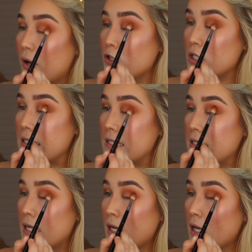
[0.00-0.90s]
just
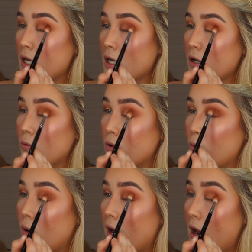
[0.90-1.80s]
stick with
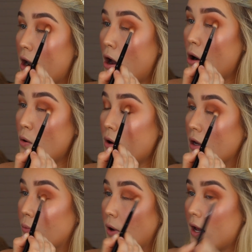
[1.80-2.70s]
what I know,
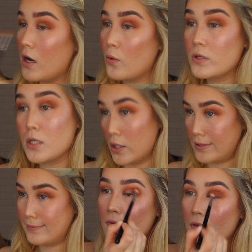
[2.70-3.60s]
and what I know is good.
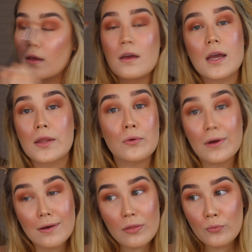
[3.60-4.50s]
And there
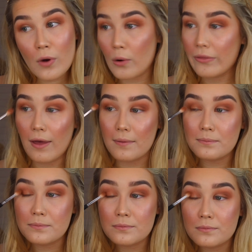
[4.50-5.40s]
ain't nothing wrong with that.
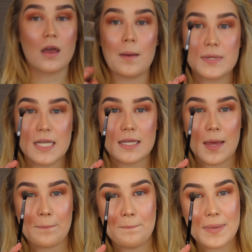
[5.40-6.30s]
I'm gonna take
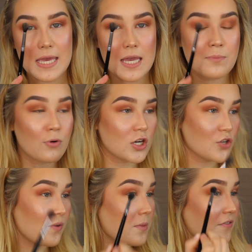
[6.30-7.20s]
that big
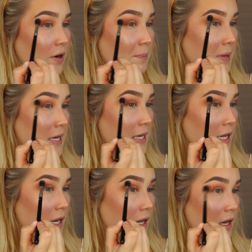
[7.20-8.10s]
brush from the very
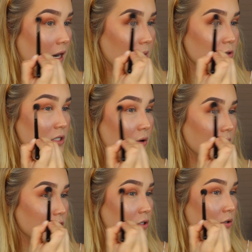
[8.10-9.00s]
beginning and I'm just
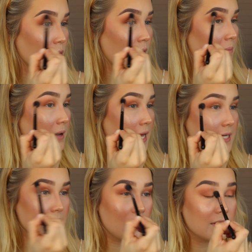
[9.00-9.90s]
going to
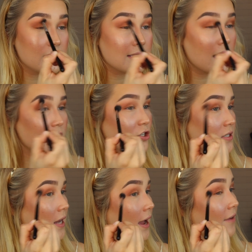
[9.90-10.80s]
blend out these
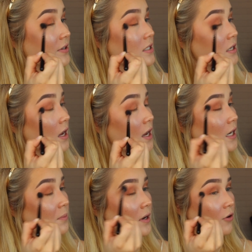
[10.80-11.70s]
edges. I have a
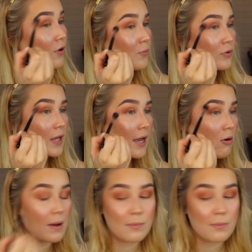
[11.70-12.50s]
tiny bit of creme brulee on my